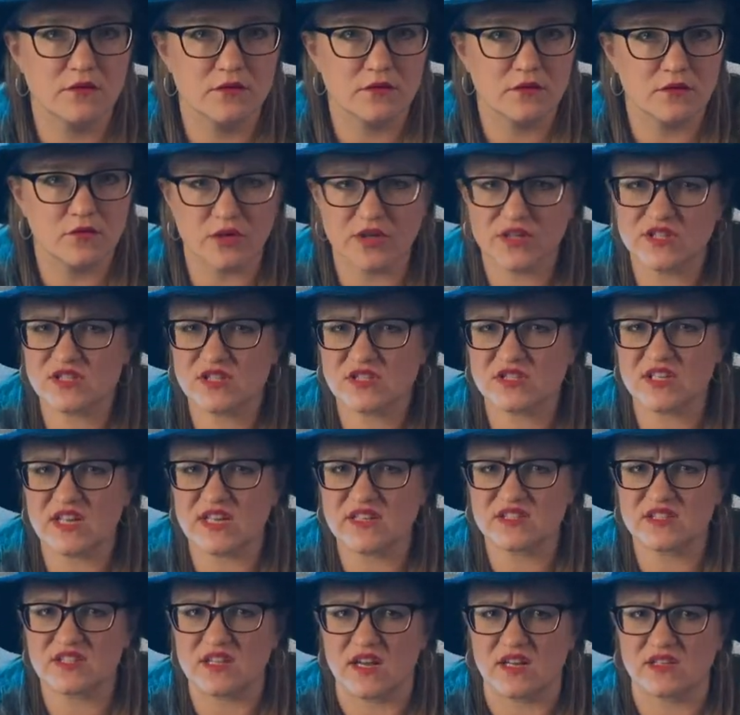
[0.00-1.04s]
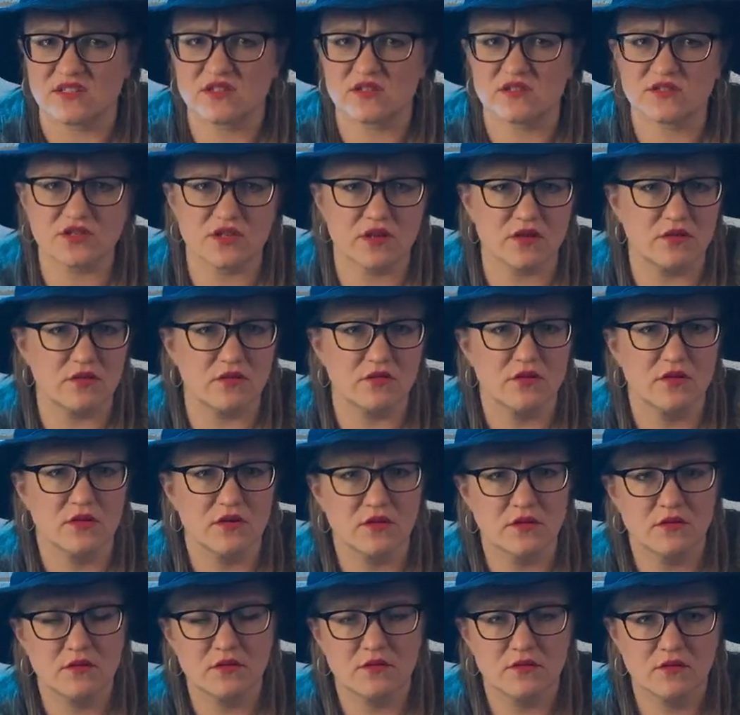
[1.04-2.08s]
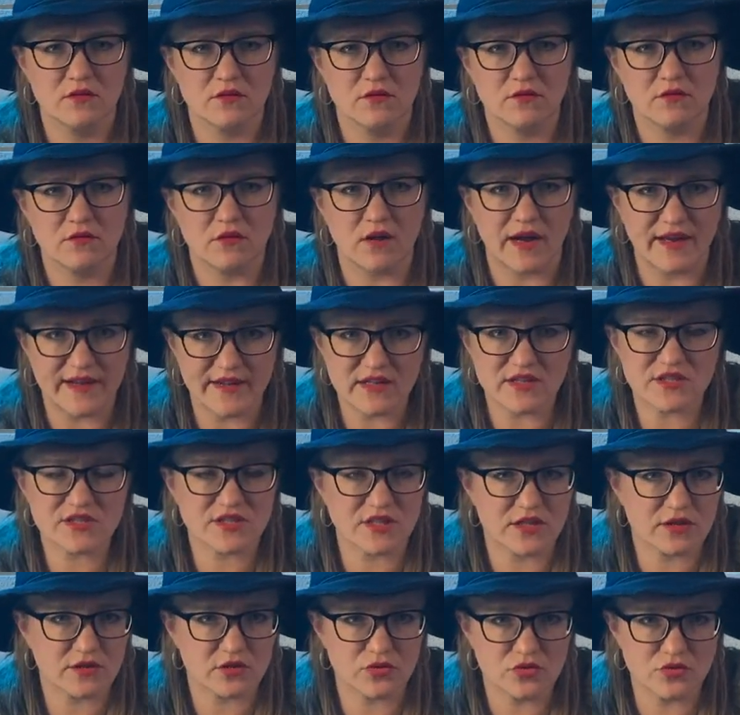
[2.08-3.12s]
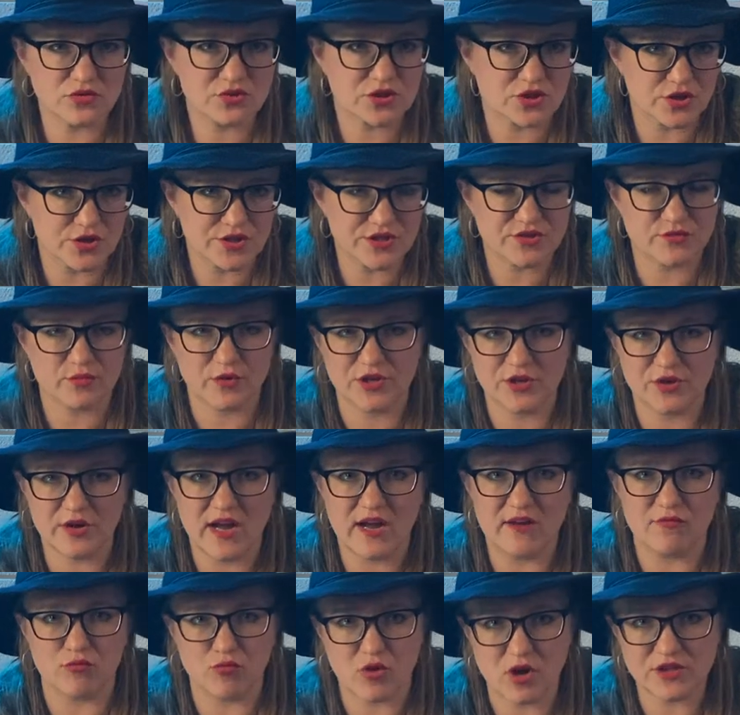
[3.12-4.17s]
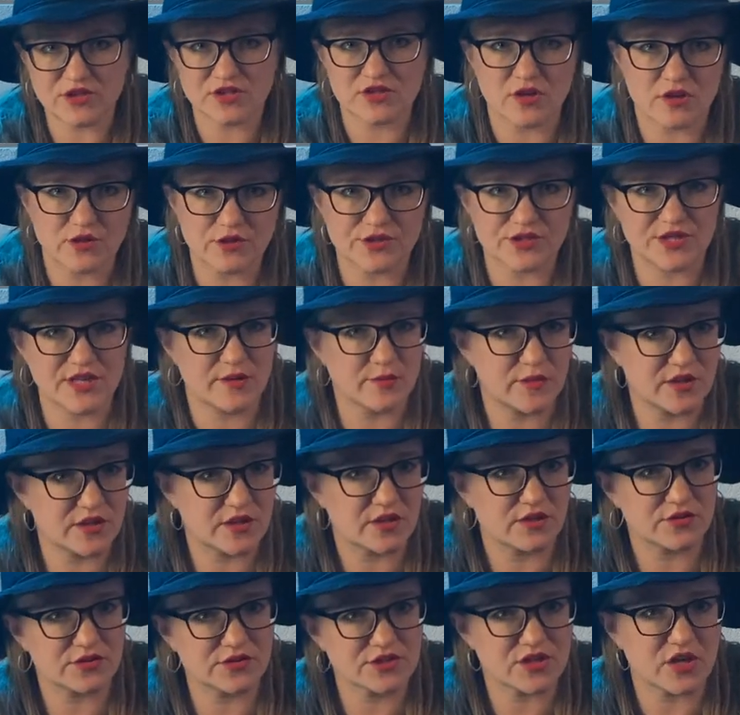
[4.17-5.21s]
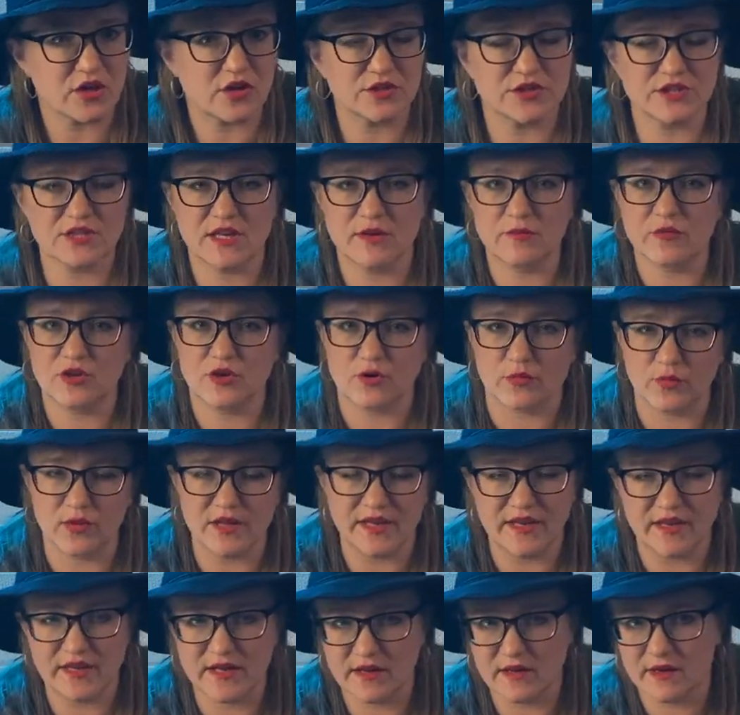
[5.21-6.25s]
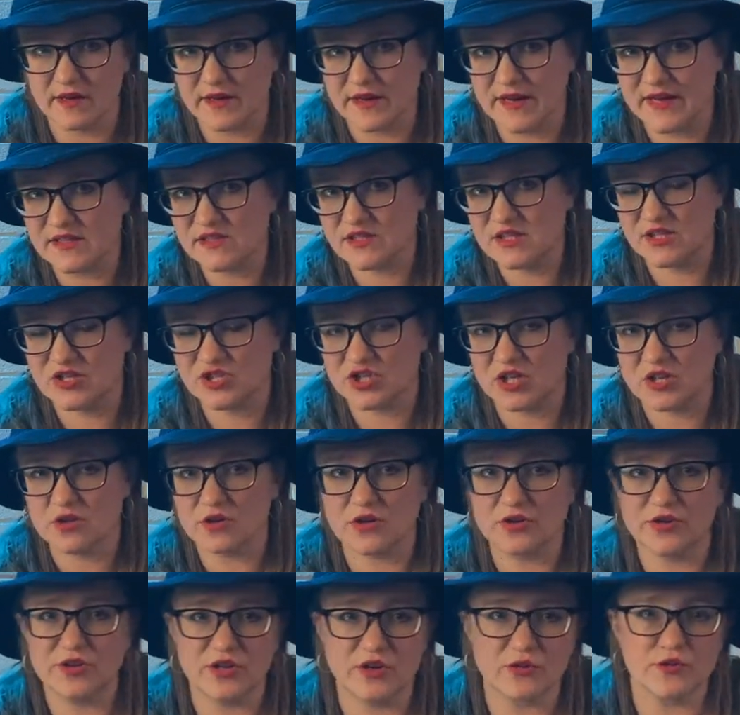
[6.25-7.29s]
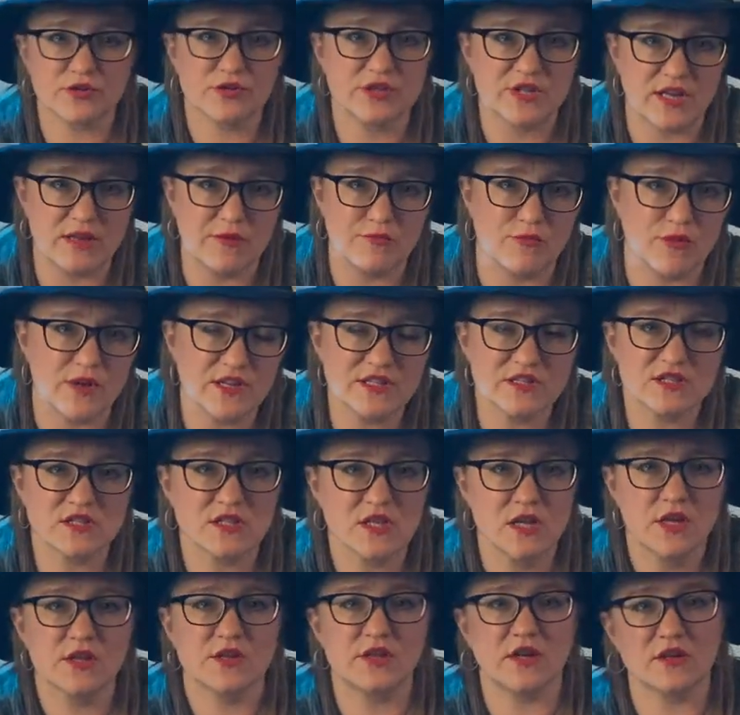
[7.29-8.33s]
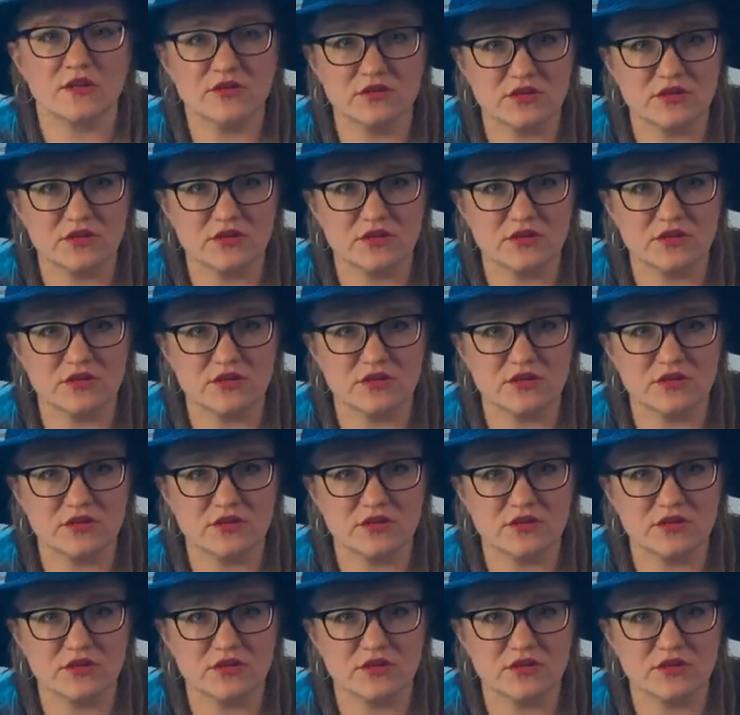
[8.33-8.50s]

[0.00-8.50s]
What is a success? So I understand a loser is when you have one soccer team and another soccer team and you're playing against each other, your team wins, the other